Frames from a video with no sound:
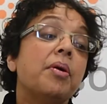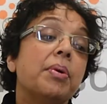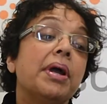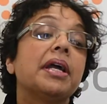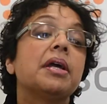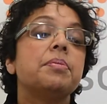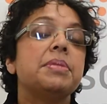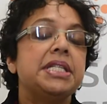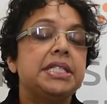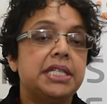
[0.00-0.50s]

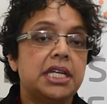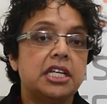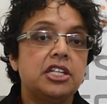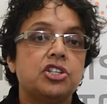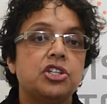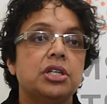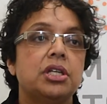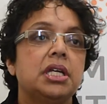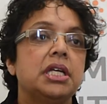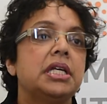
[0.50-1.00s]

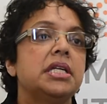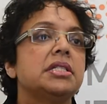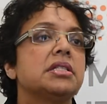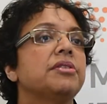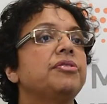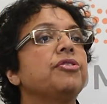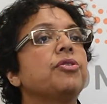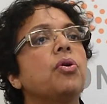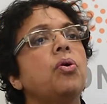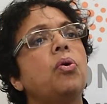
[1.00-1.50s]
recommendation is,
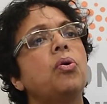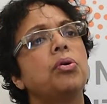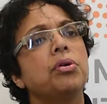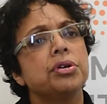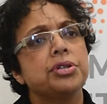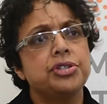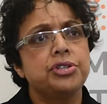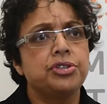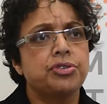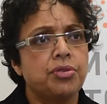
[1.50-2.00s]
of
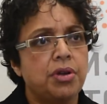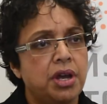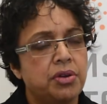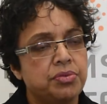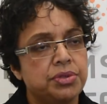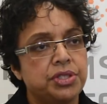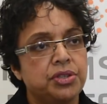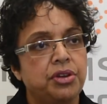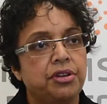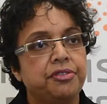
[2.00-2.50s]
course, to try to
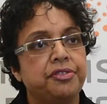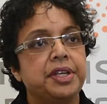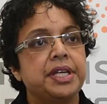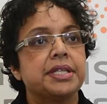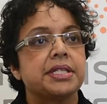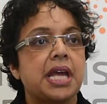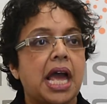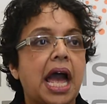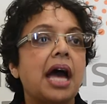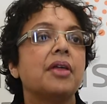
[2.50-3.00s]
resolve
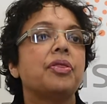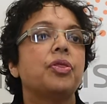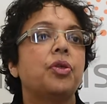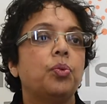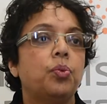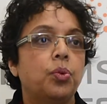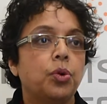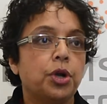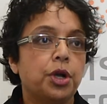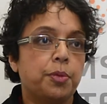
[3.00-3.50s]
things at the
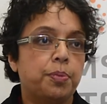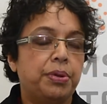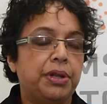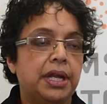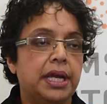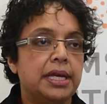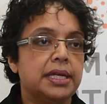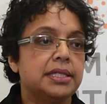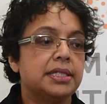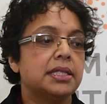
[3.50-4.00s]

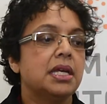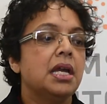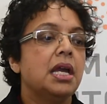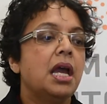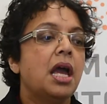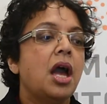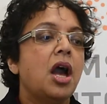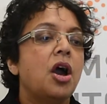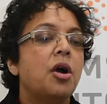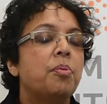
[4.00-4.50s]
workplace,
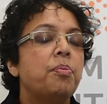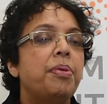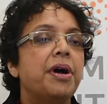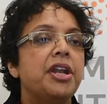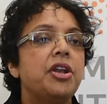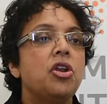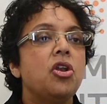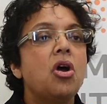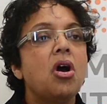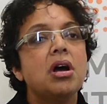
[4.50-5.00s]

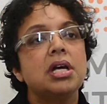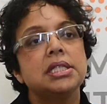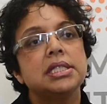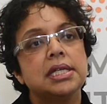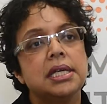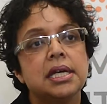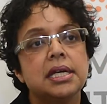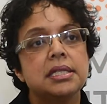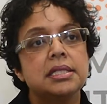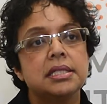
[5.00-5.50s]
but not to
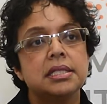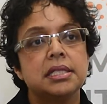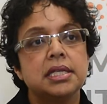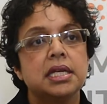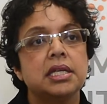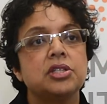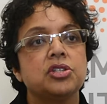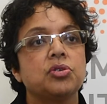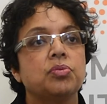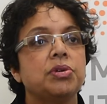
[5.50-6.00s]

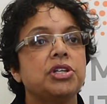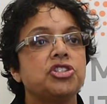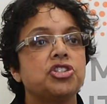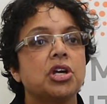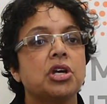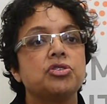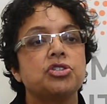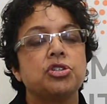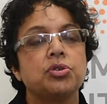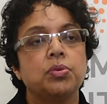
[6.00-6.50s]
hesitate to reach
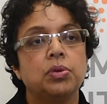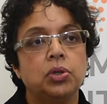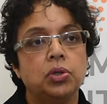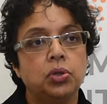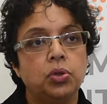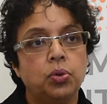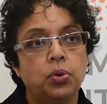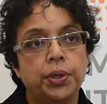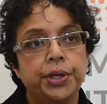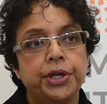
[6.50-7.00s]
out to a
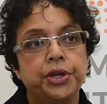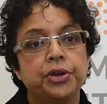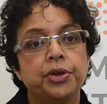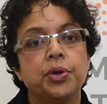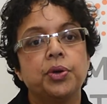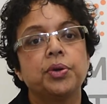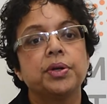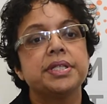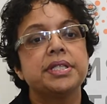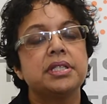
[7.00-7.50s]
lawyer
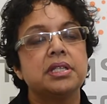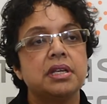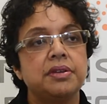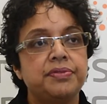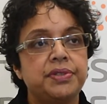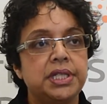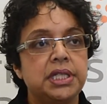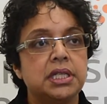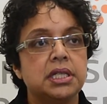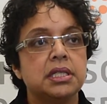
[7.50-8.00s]
or a
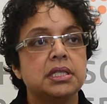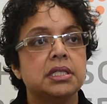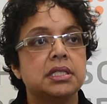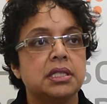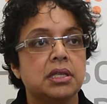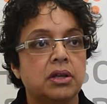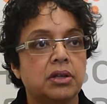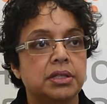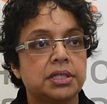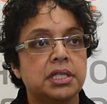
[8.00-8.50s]
safety
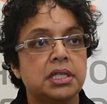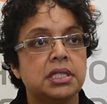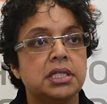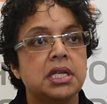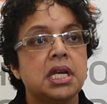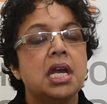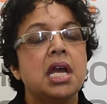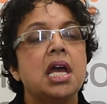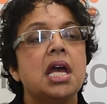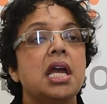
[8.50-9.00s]
consultant
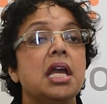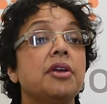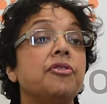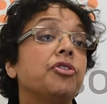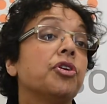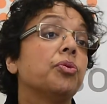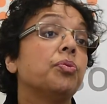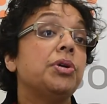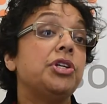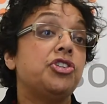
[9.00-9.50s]
if
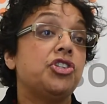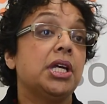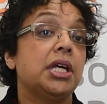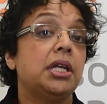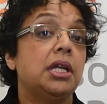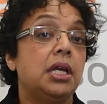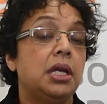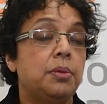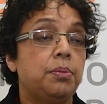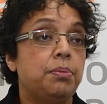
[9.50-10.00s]
you're reaching an
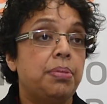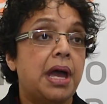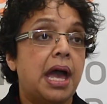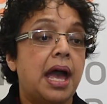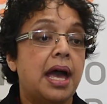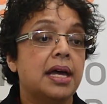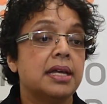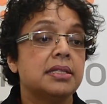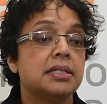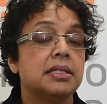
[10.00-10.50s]

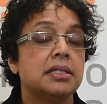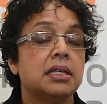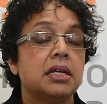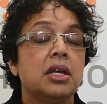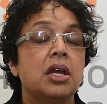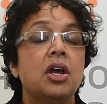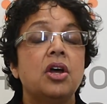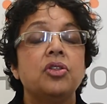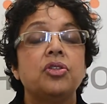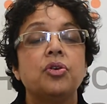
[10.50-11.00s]
impasse.
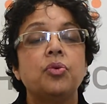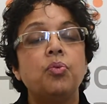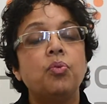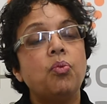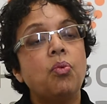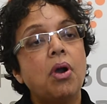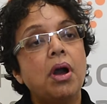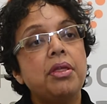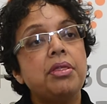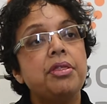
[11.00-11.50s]
The
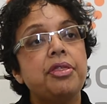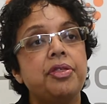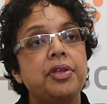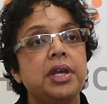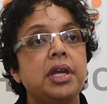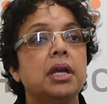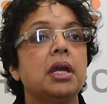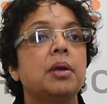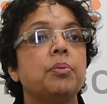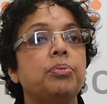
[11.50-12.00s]
one
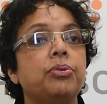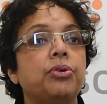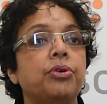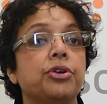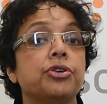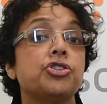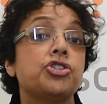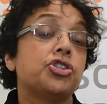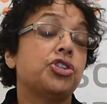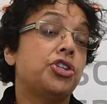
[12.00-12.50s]
thing
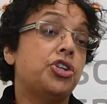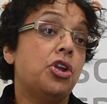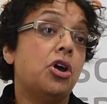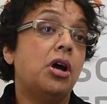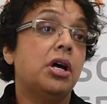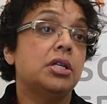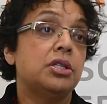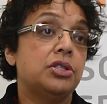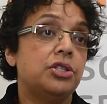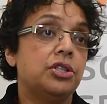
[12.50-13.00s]
employers should
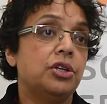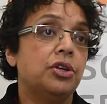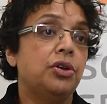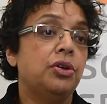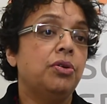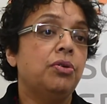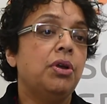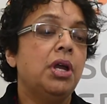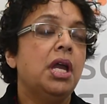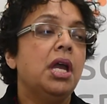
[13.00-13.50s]
not
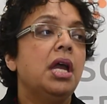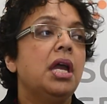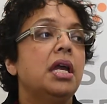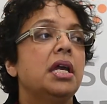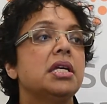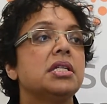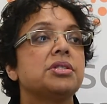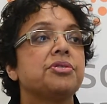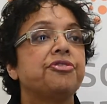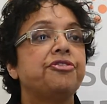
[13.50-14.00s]
do
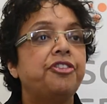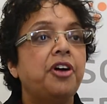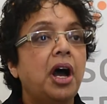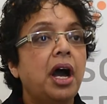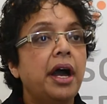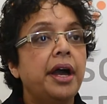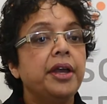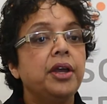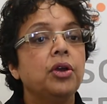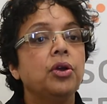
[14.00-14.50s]
is
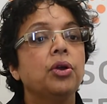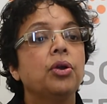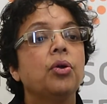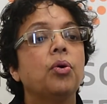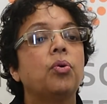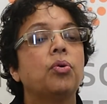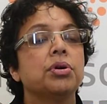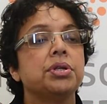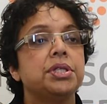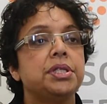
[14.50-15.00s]
fire
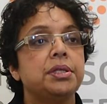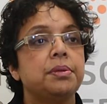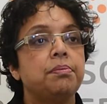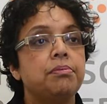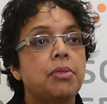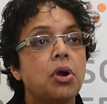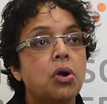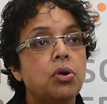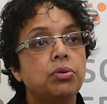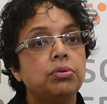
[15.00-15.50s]
or
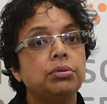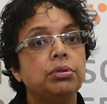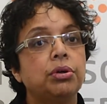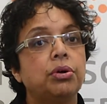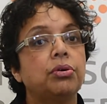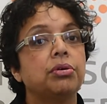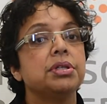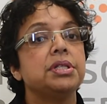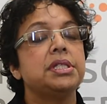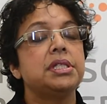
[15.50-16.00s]
demote
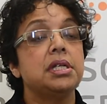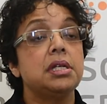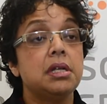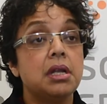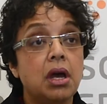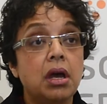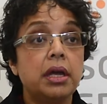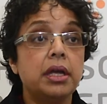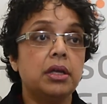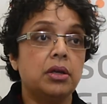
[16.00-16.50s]
or
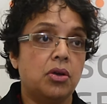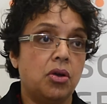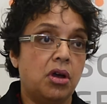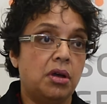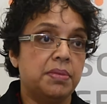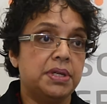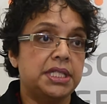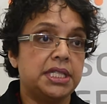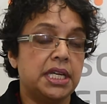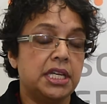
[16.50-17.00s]
deny
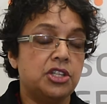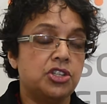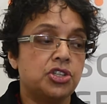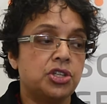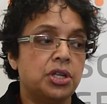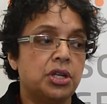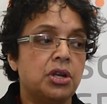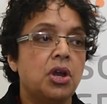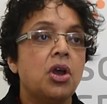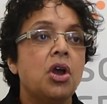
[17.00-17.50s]

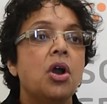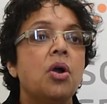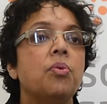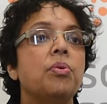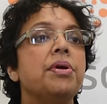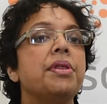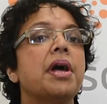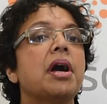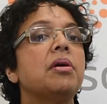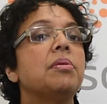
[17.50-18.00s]
accommodation
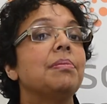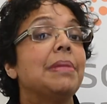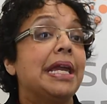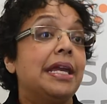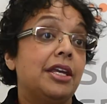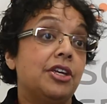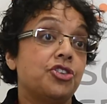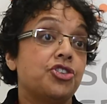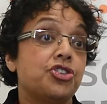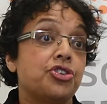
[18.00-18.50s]
without
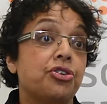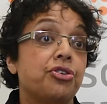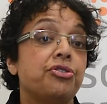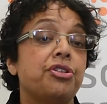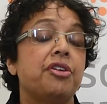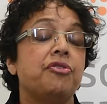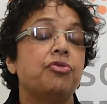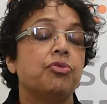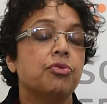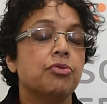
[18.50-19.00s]
making sure
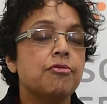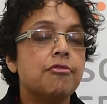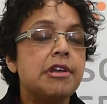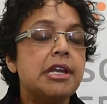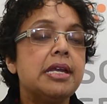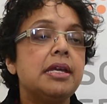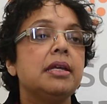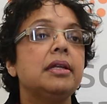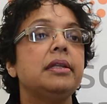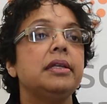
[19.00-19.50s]
they've
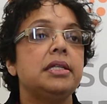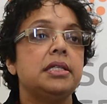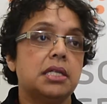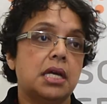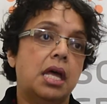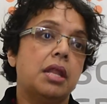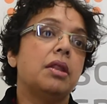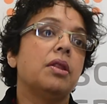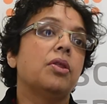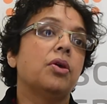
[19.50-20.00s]
really
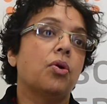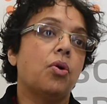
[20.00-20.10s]
done their